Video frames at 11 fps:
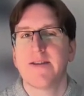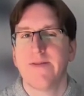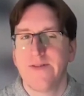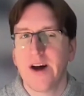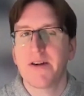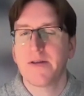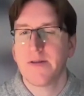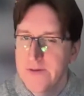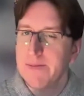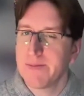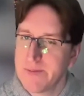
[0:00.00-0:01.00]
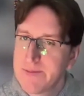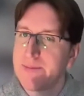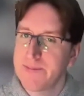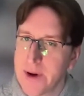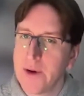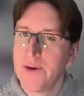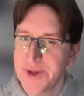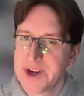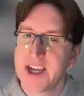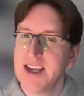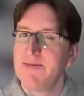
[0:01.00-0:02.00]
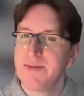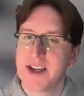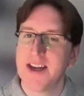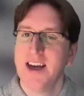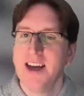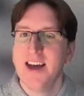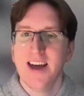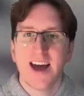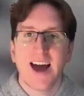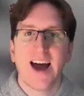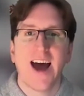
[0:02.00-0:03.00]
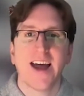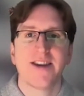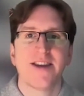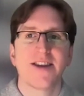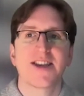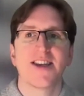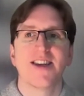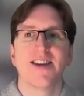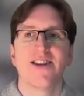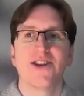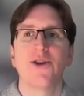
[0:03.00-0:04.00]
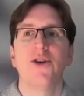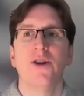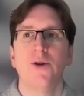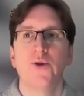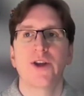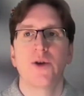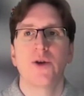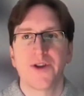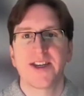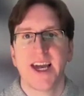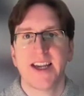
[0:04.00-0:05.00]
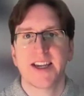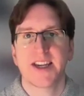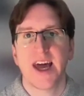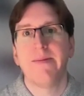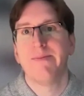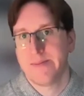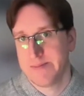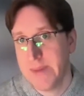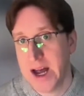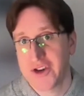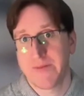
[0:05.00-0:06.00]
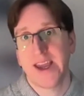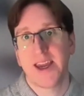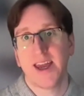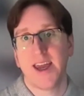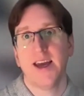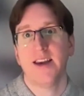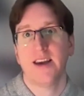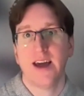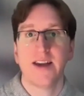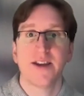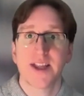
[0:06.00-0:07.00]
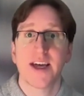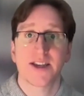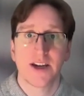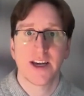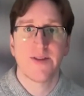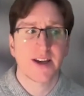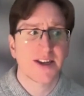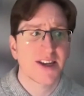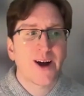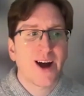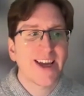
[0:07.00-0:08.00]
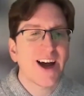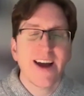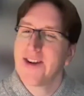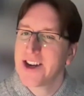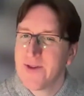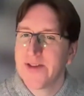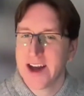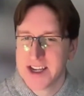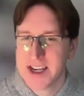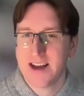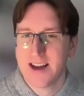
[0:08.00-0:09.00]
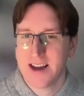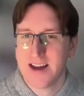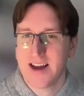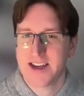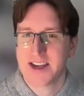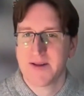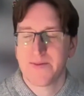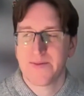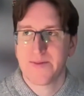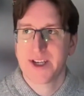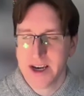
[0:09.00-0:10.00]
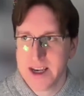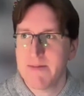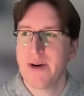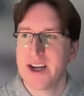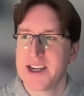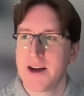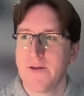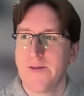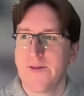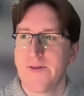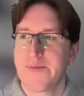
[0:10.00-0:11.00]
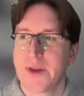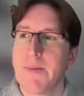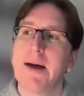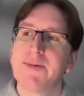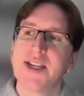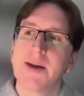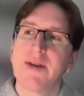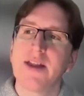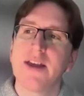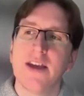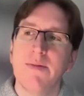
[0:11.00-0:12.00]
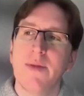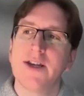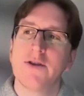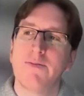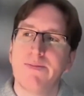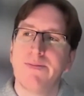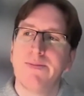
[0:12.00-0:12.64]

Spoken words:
it fun for both teams. And so you'll also want to test that matchmaking and that side of it. I haven't actually run that as a study myself. Perhaps it's something that you might do